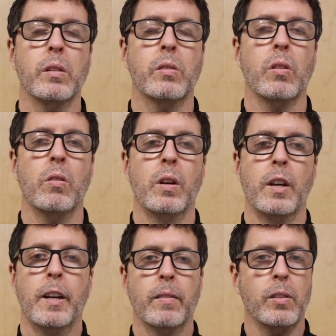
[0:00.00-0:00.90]
And so
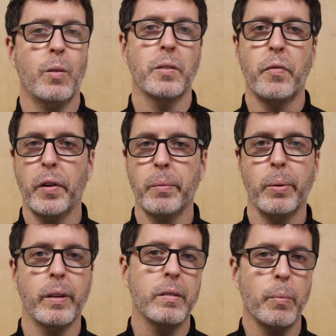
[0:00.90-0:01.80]
it's always a fun
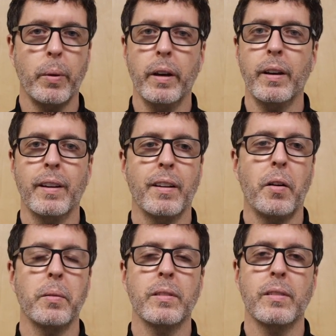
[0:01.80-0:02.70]
place to play and
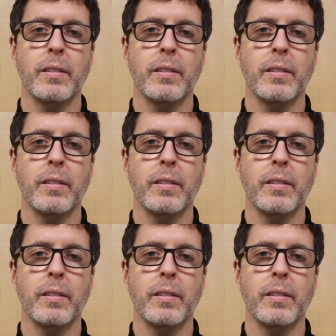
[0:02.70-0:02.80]
always,